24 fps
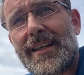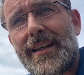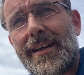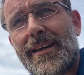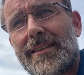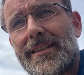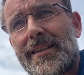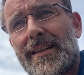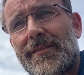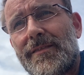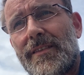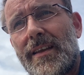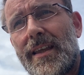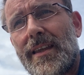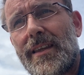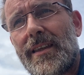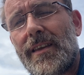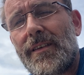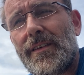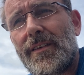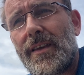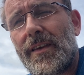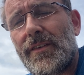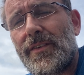I don't know
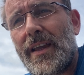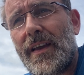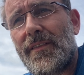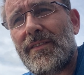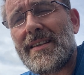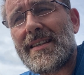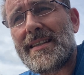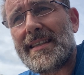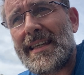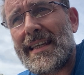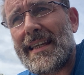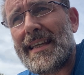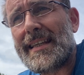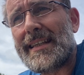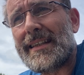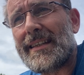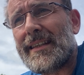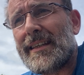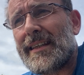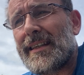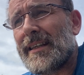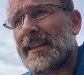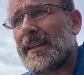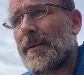if you haven't seen
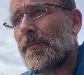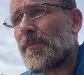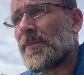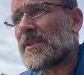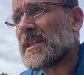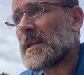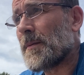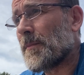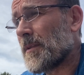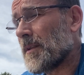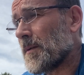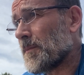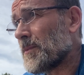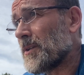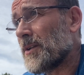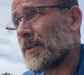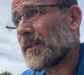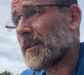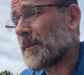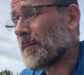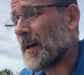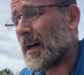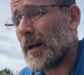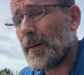some of them, look
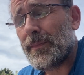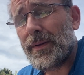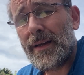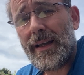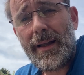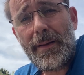them up.